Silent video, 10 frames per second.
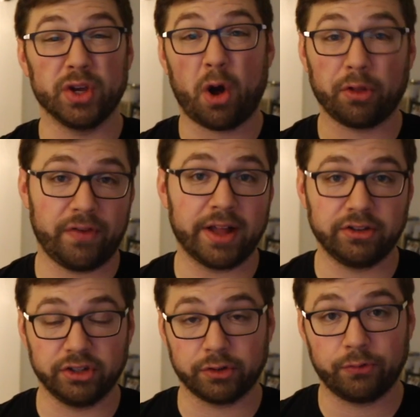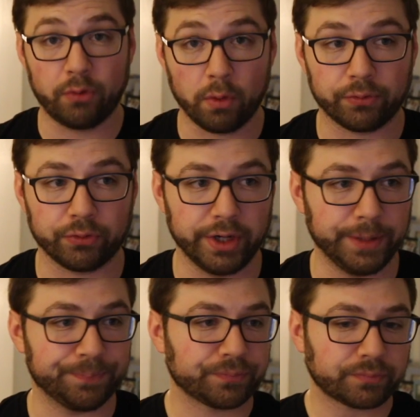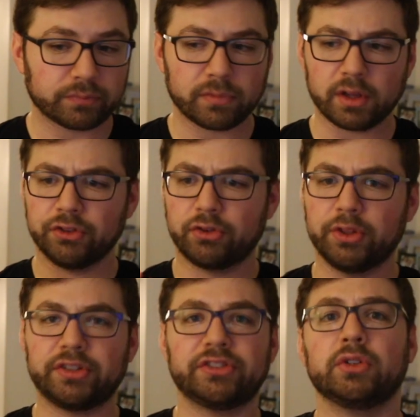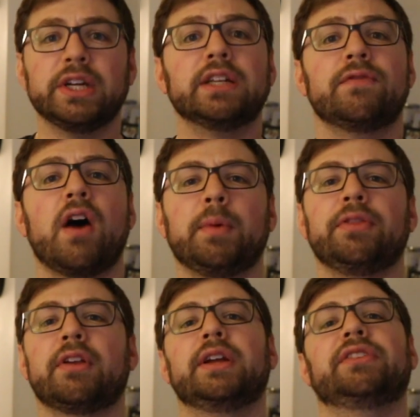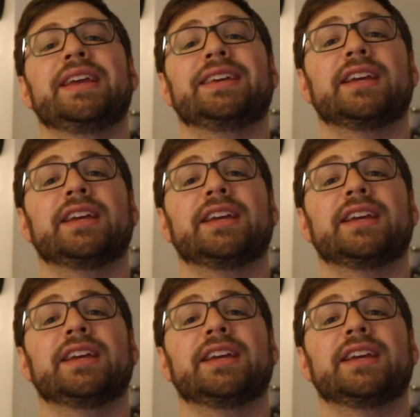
you get all the advantages for free. So this is still in development. There is a